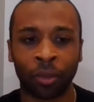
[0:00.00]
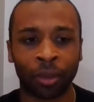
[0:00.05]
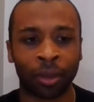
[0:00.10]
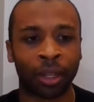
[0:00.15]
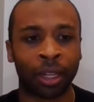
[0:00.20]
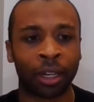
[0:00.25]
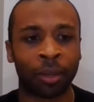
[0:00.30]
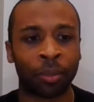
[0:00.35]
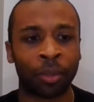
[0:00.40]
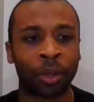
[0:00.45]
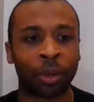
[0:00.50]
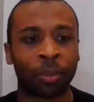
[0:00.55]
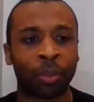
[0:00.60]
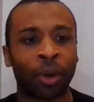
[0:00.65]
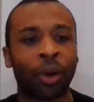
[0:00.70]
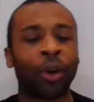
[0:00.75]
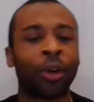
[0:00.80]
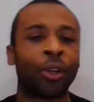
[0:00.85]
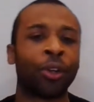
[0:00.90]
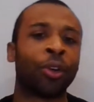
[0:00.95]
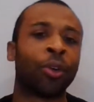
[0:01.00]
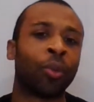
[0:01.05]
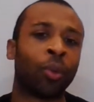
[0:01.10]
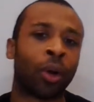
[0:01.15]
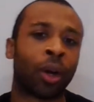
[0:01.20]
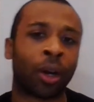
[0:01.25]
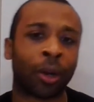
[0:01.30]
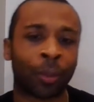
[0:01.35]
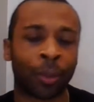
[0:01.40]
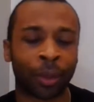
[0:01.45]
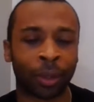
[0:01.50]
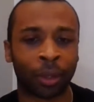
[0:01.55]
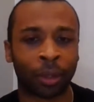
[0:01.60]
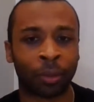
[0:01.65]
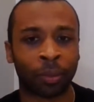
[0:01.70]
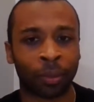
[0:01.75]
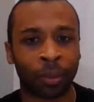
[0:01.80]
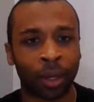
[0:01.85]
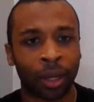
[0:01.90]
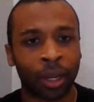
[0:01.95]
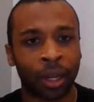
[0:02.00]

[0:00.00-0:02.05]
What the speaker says: let it be a part of your walk with Him.